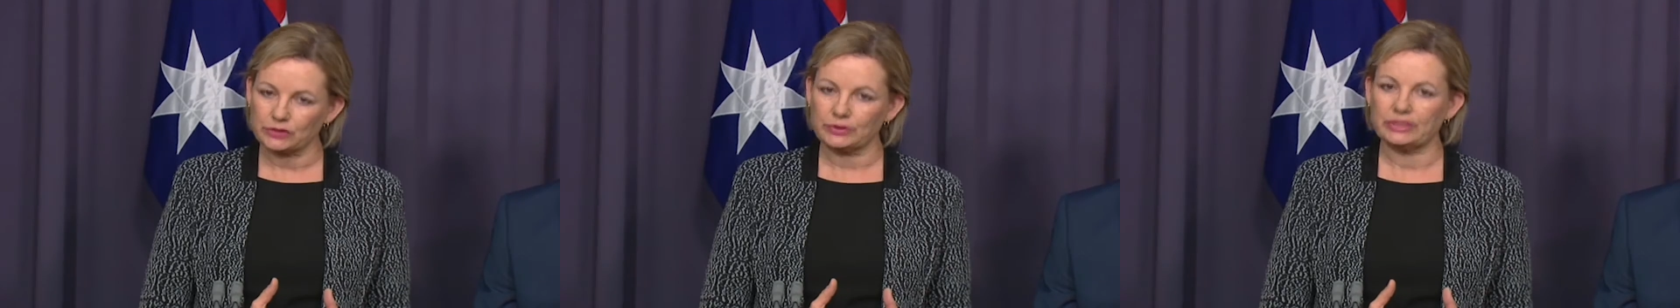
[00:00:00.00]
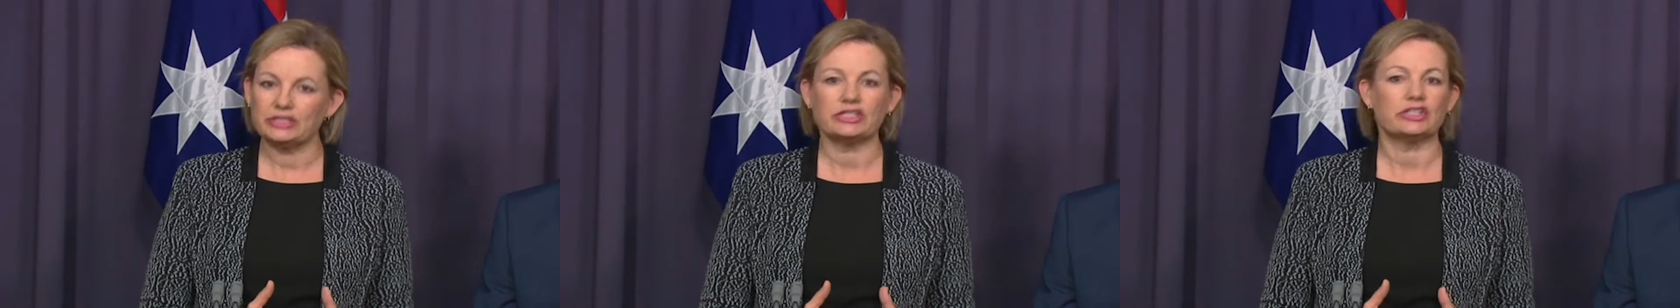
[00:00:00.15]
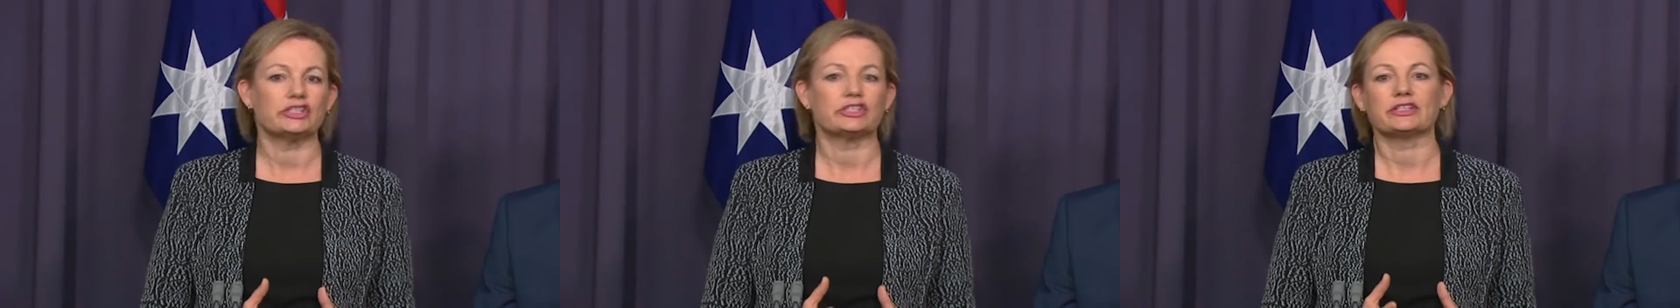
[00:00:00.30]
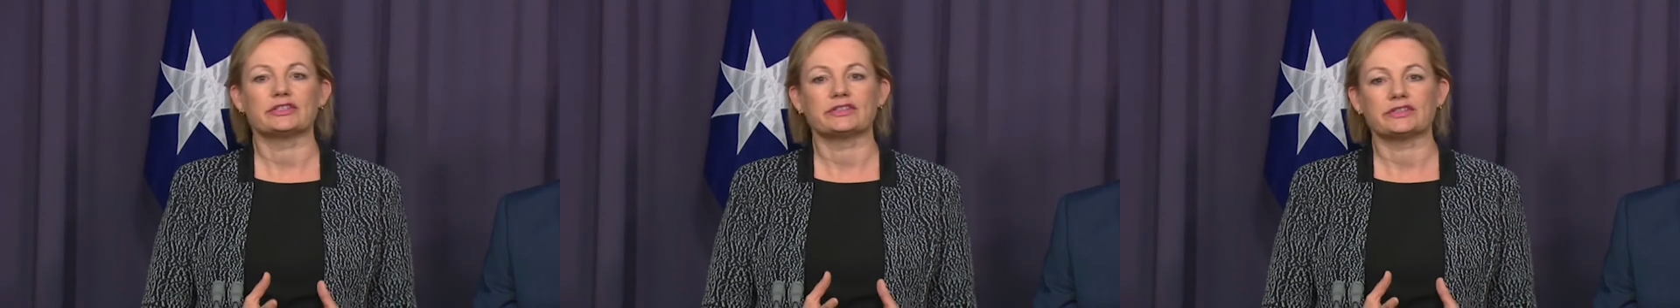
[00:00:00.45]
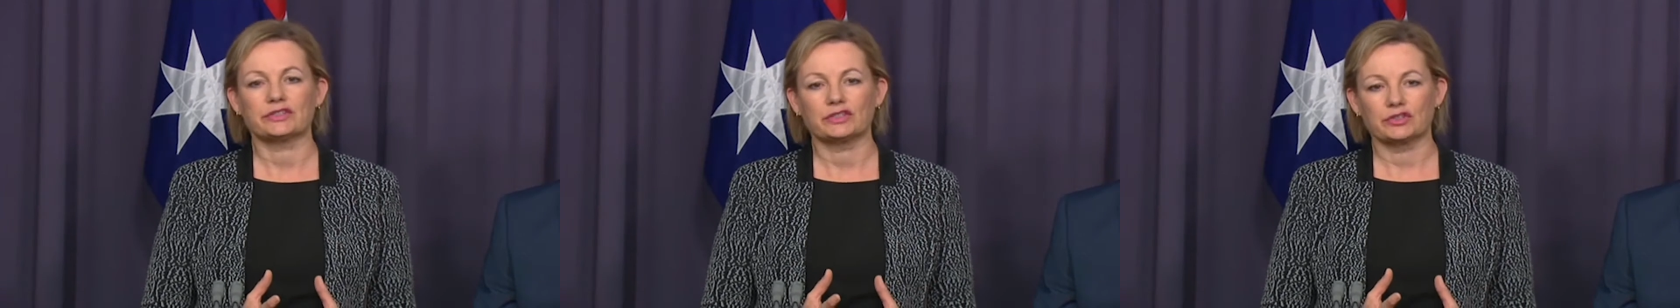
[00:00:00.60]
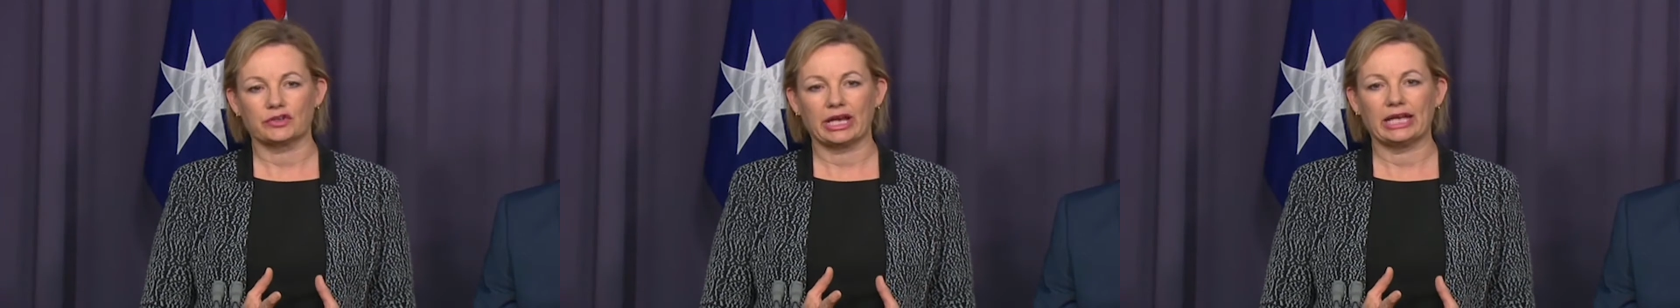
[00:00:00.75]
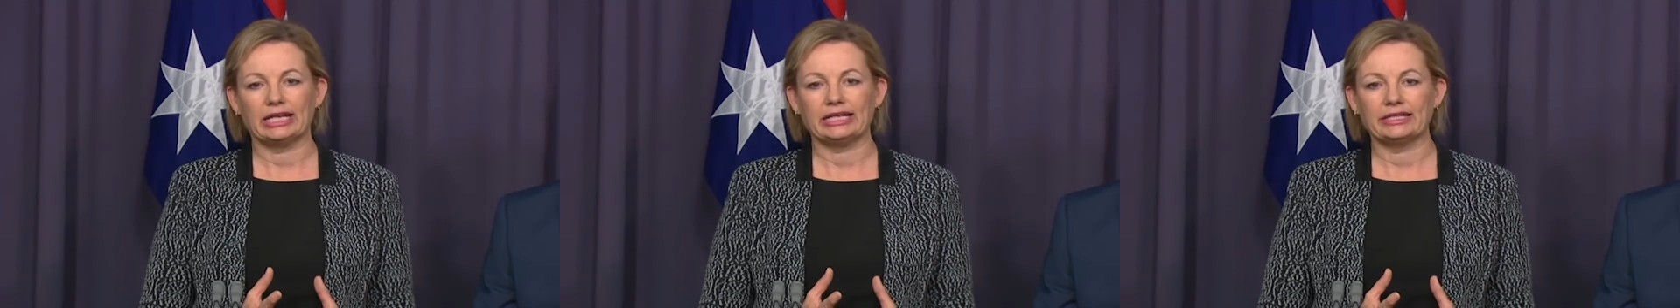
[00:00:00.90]
to Indigenous
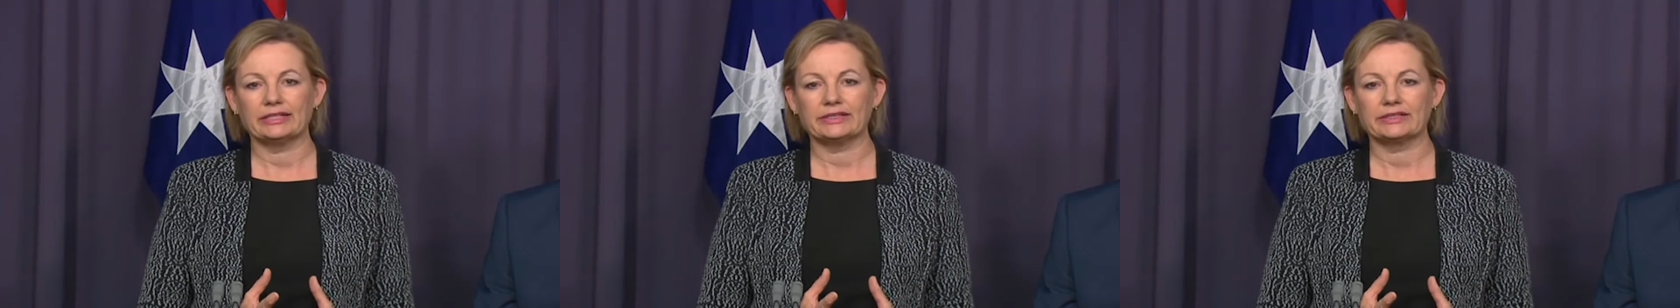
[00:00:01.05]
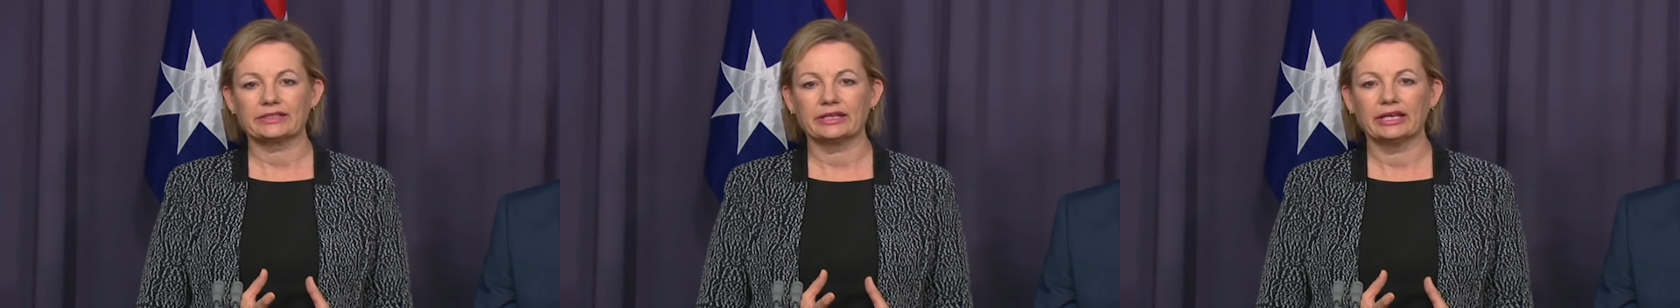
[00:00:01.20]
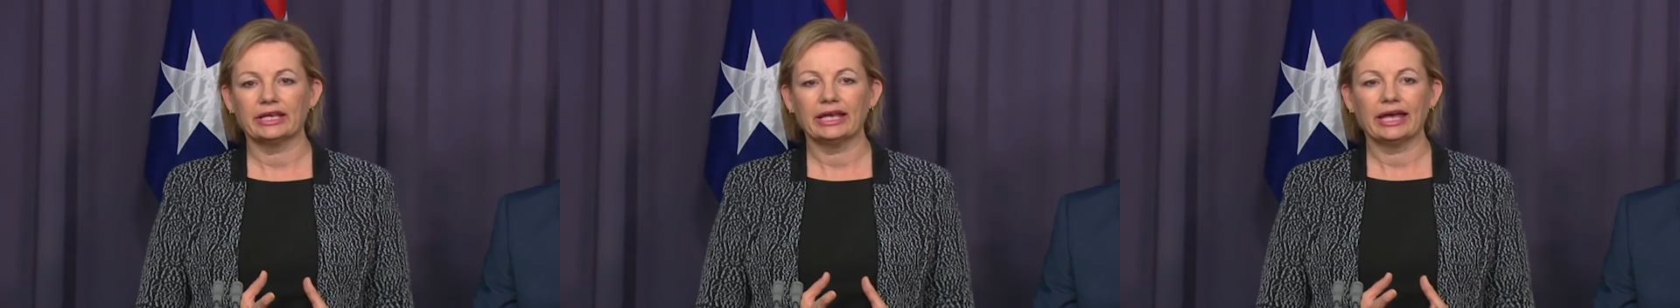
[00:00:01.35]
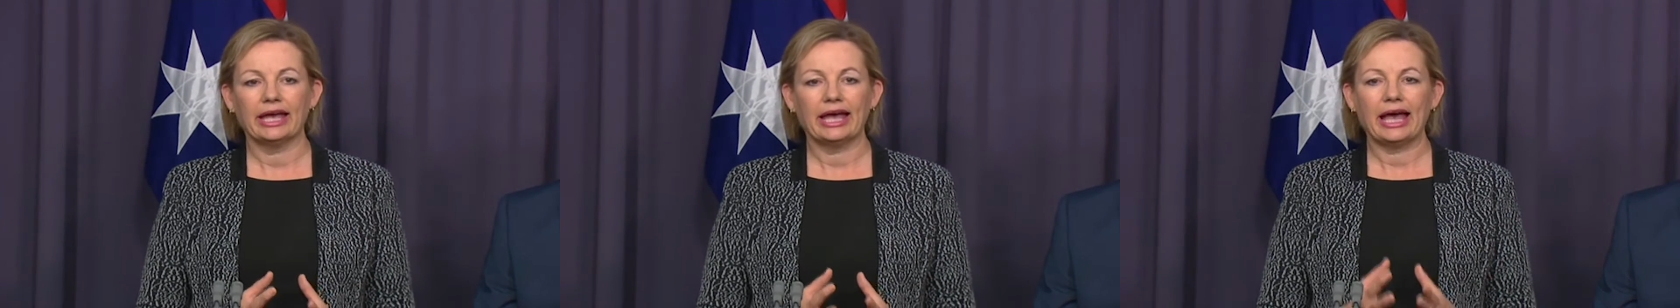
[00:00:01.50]
Australians.